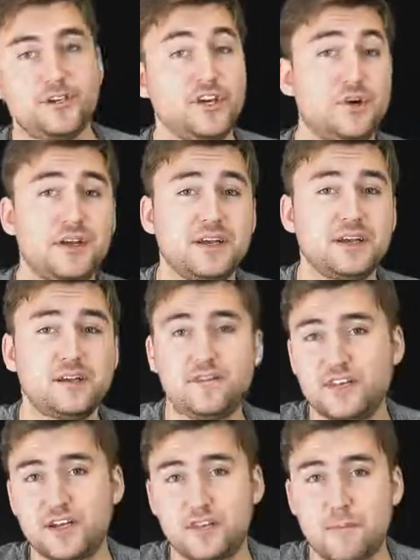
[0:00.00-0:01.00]
You can
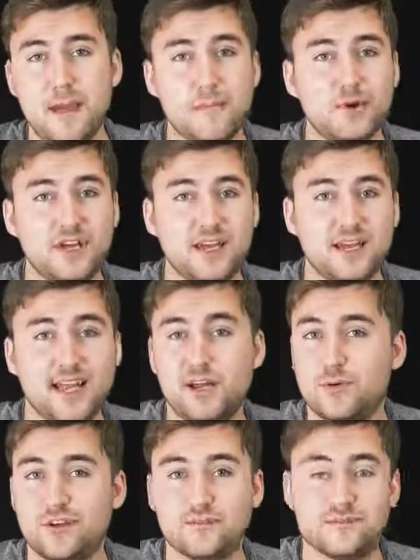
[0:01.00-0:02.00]
configure the memory
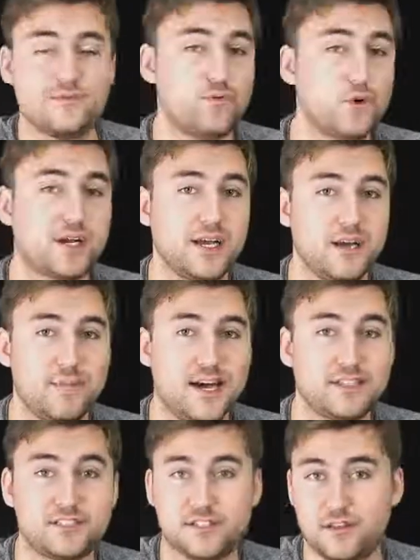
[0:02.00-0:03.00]
anywhere from 4
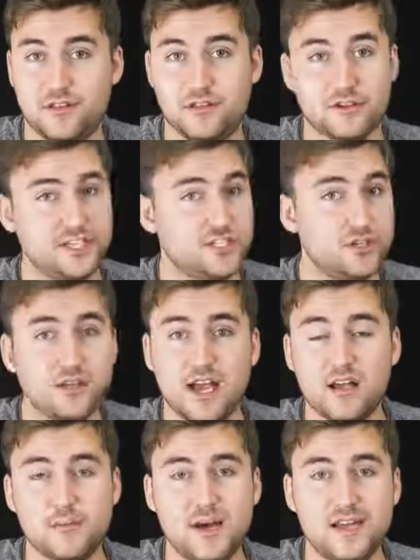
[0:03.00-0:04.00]
gigabytes to 32
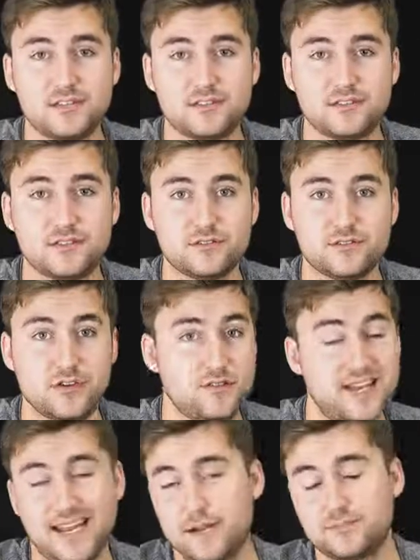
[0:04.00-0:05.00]
gigabytes, so
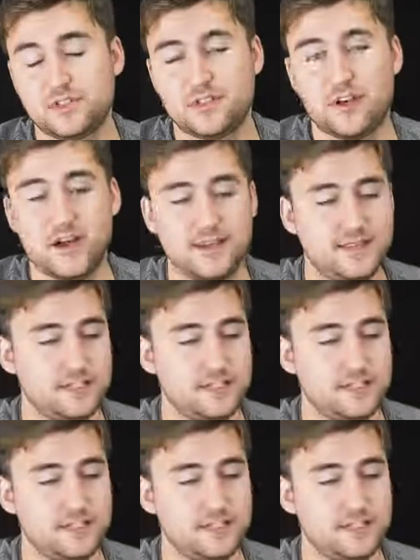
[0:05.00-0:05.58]
that helps a lot.